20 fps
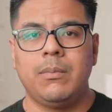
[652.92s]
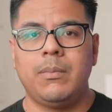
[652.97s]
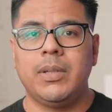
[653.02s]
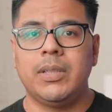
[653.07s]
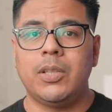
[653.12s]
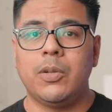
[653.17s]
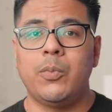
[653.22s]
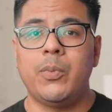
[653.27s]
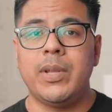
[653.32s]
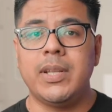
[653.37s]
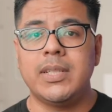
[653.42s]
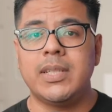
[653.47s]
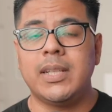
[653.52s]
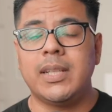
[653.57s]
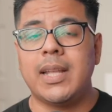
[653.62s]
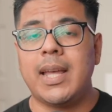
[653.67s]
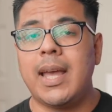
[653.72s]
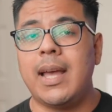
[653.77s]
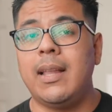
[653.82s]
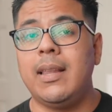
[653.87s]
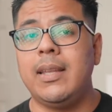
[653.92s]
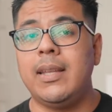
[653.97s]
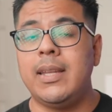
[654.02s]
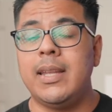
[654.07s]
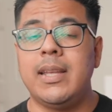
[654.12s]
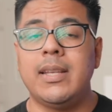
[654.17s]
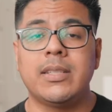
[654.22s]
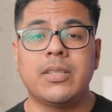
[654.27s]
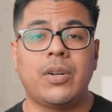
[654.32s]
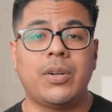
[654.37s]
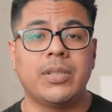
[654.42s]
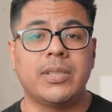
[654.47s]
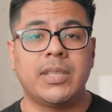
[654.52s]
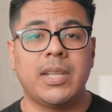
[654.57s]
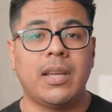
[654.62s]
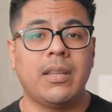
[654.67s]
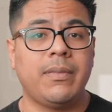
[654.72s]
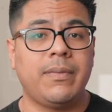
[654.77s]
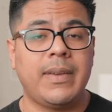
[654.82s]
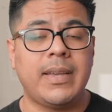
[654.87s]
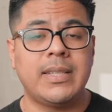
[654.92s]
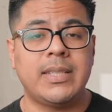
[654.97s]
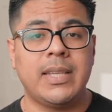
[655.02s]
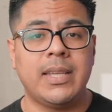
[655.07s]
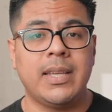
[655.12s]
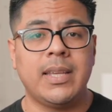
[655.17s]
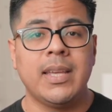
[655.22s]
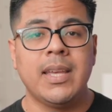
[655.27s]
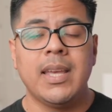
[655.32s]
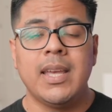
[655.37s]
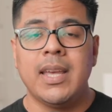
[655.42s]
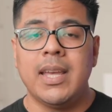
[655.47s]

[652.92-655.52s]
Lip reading: But the reason the LEDs are south facing